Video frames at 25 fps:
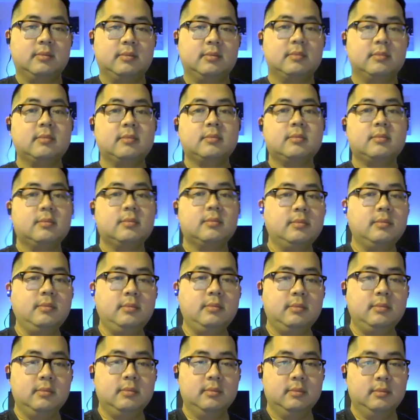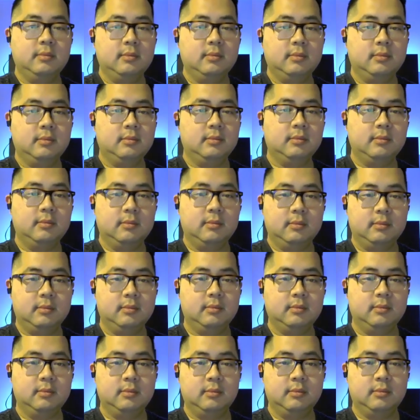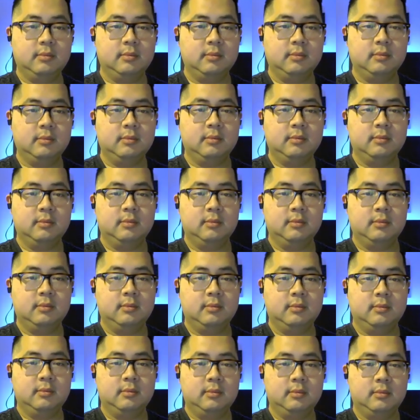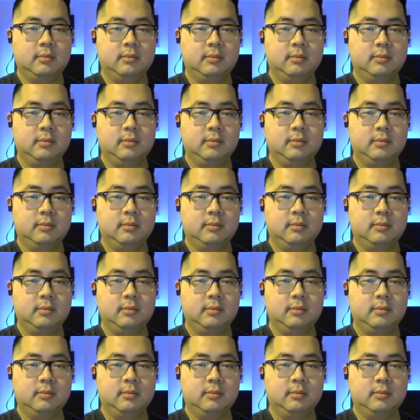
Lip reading: [no speech]